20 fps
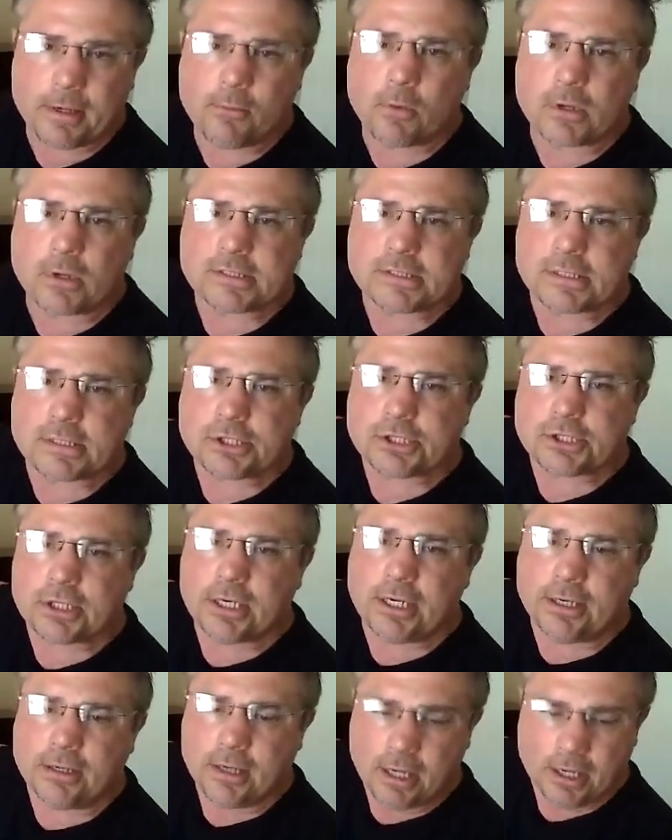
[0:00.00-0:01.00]
wants a
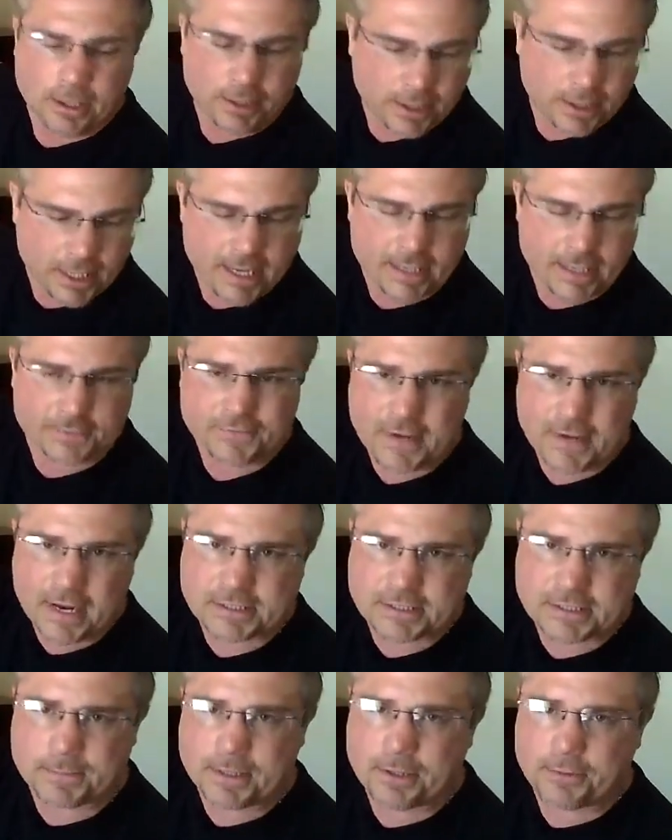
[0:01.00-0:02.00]
sheet, you got to
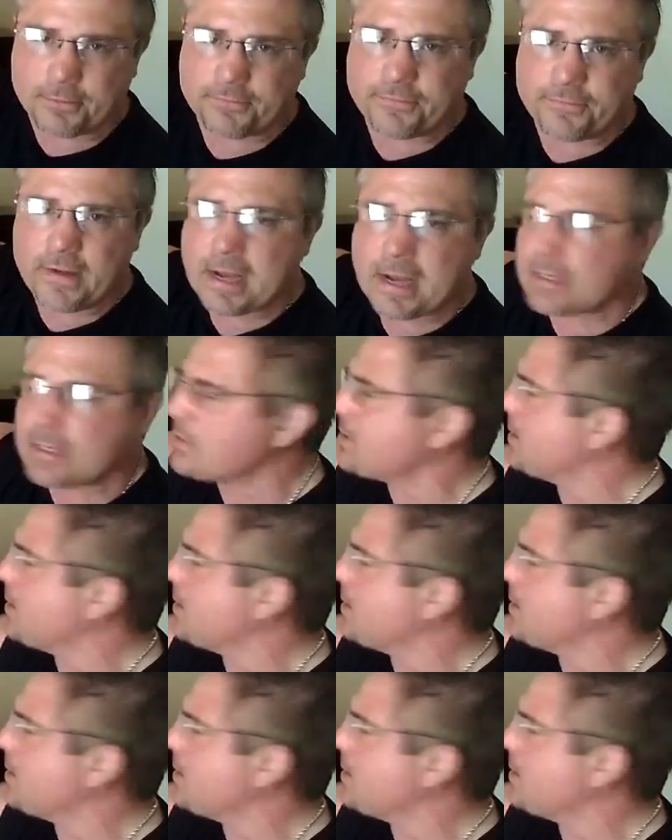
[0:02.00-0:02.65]
text me your fax